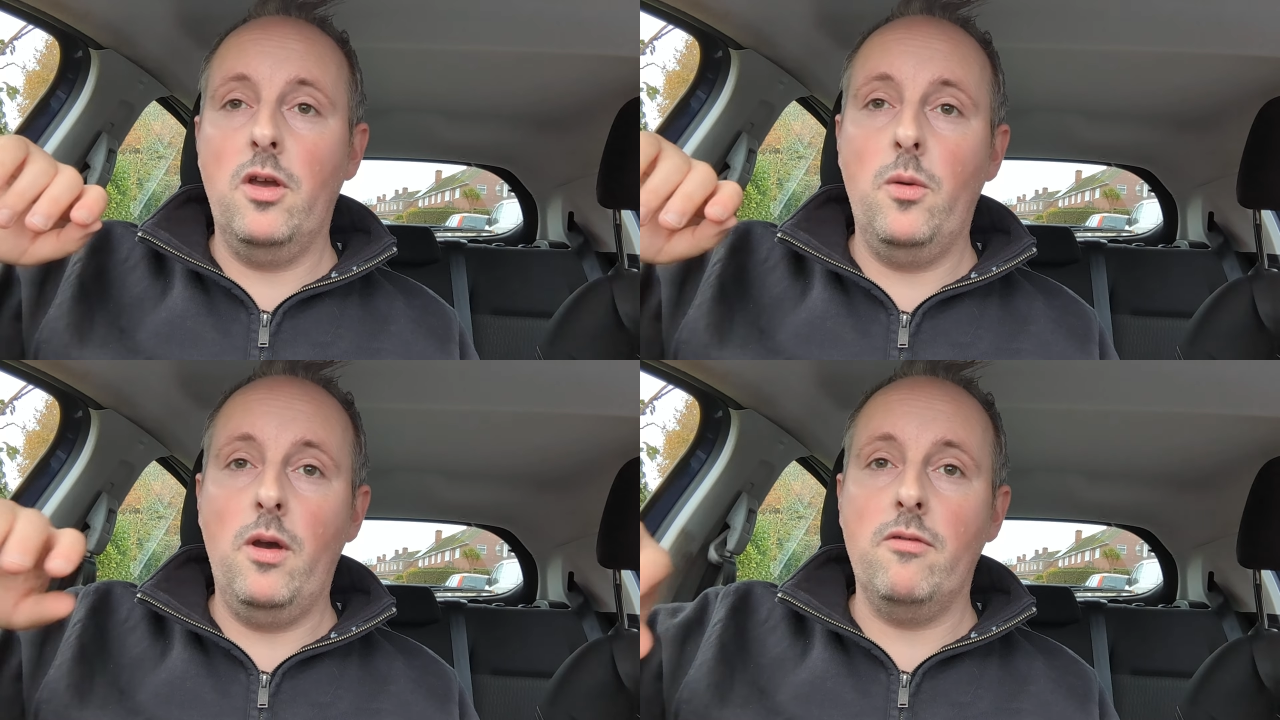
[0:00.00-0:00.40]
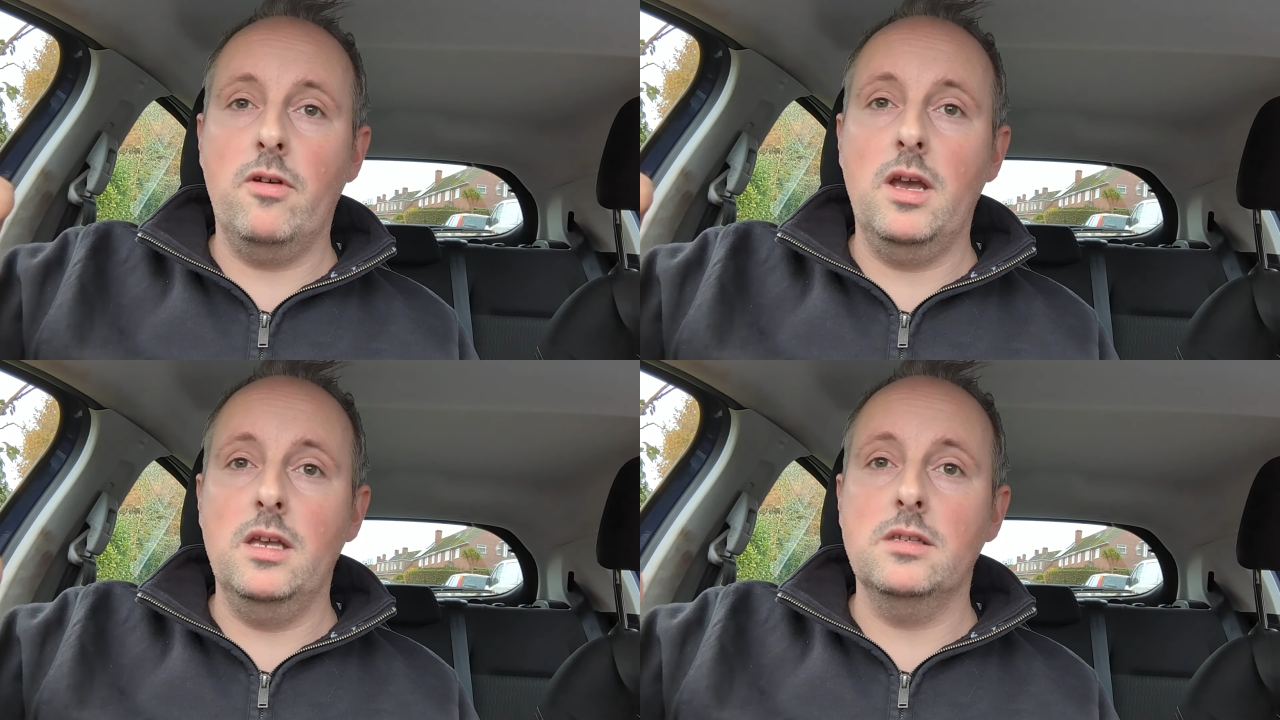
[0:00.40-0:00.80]

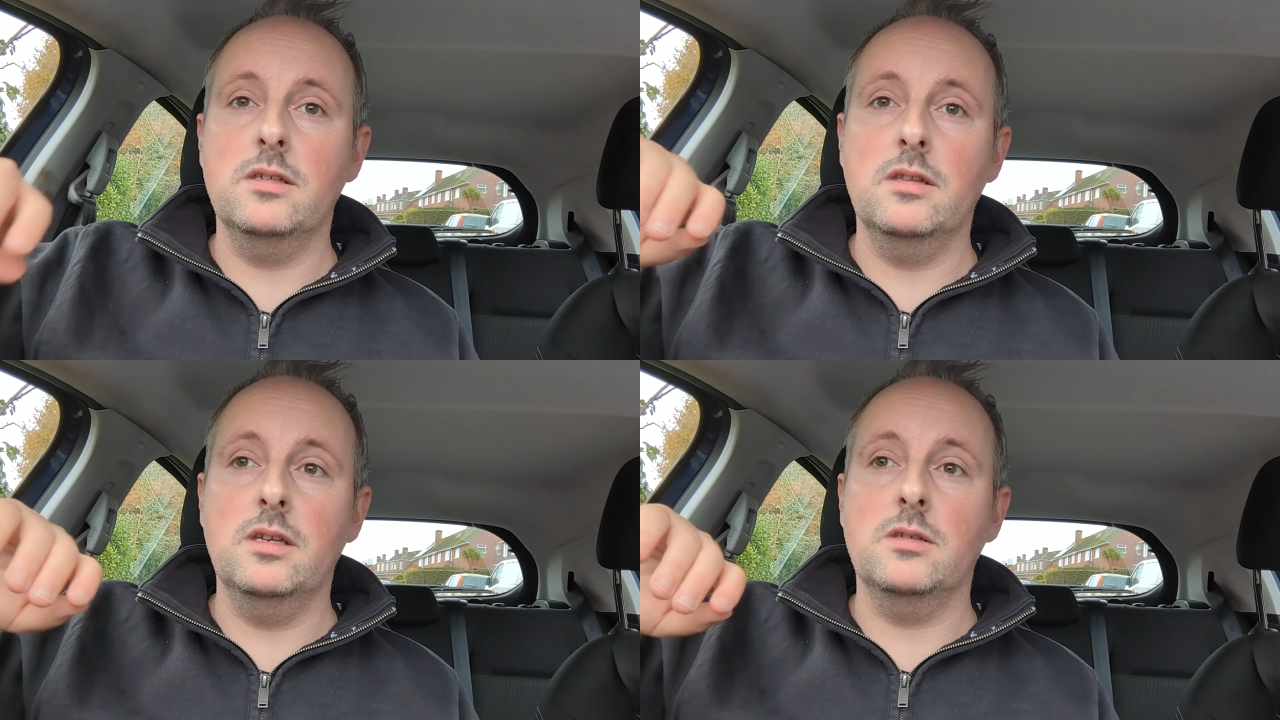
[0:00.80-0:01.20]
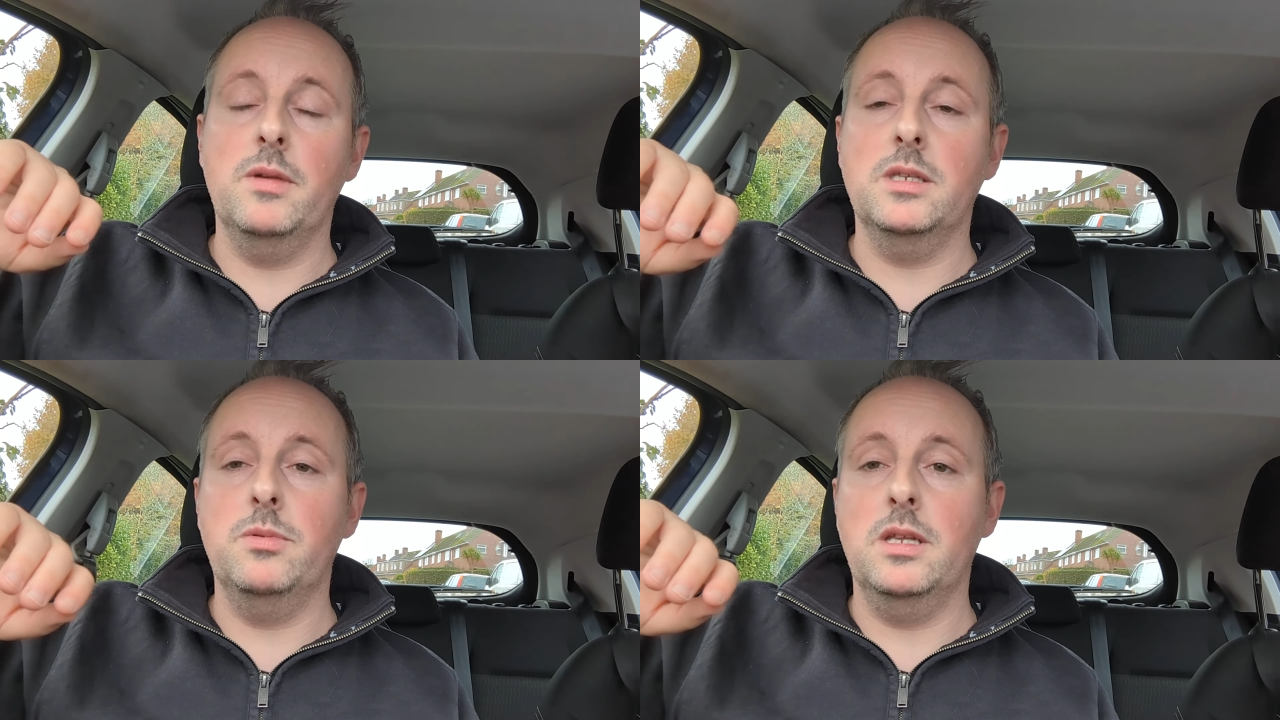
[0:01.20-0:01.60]
whoever it is that's
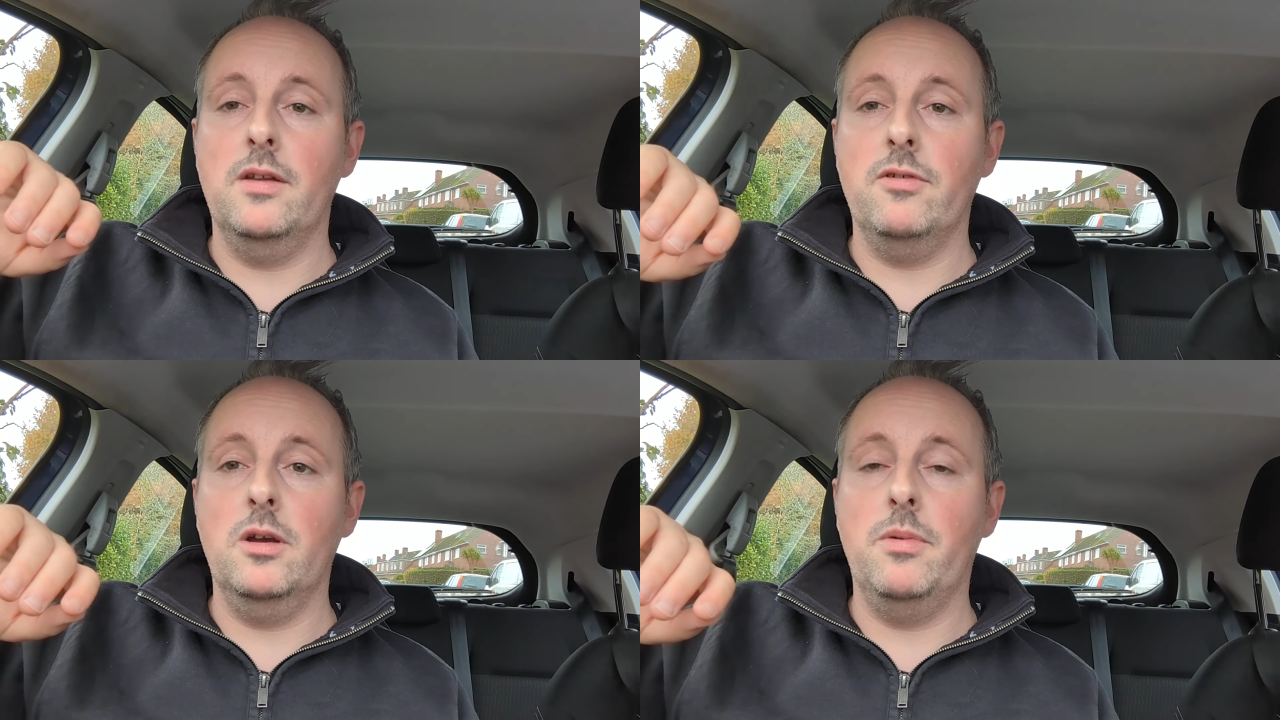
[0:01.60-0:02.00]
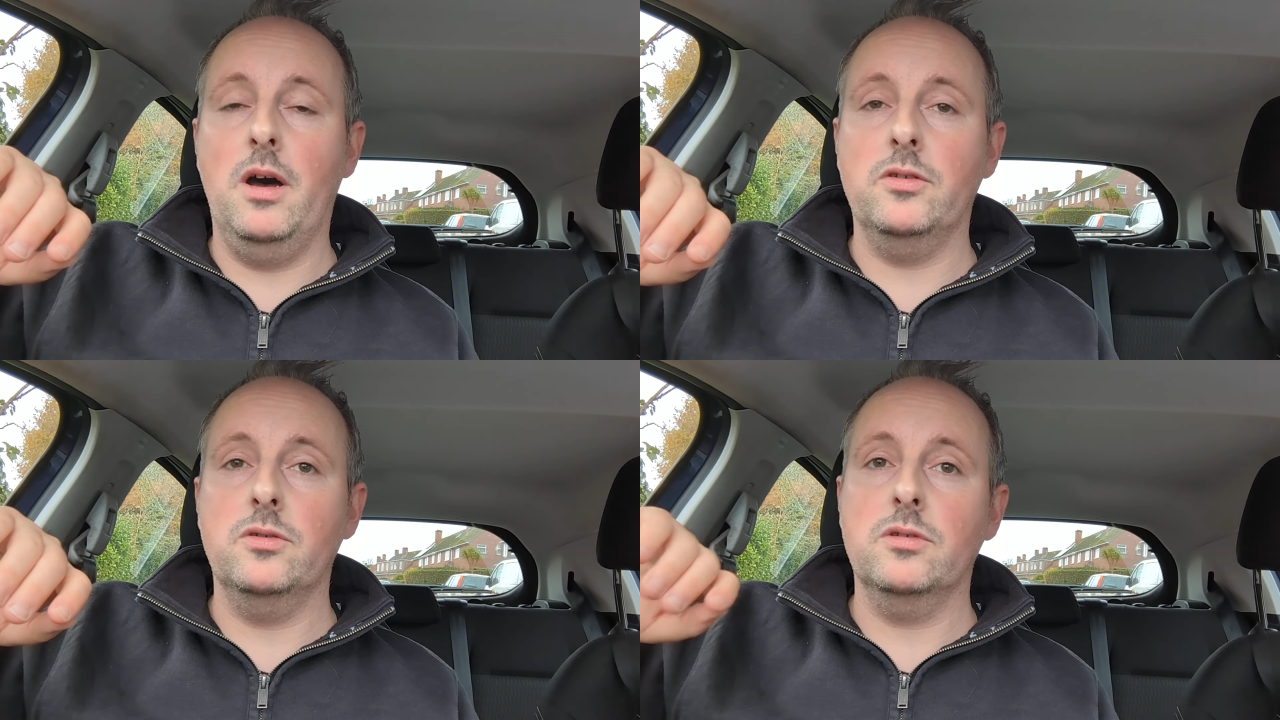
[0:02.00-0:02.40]
meant to be delivering your
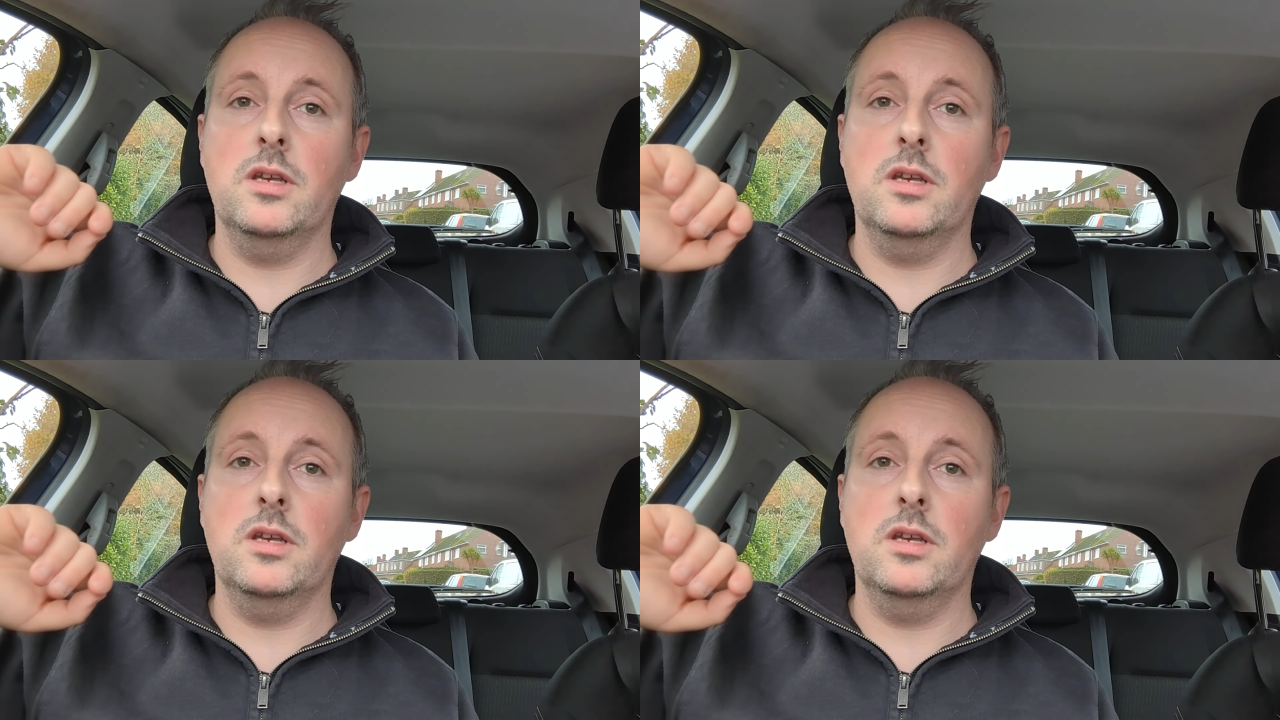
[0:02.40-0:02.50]
parcel.